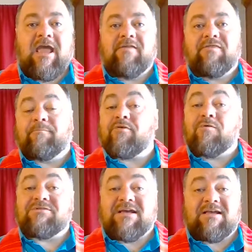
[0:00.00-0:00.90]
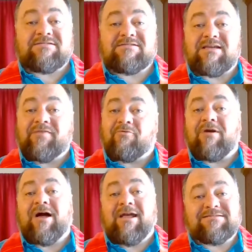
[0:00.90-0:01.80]
and the protests and the
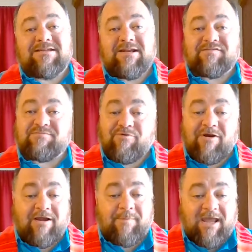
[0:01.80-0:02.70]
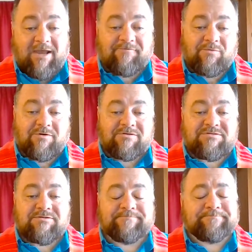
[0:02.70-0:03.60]
riots that have sprung up
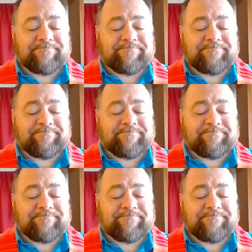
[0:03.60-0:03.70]
afterwards.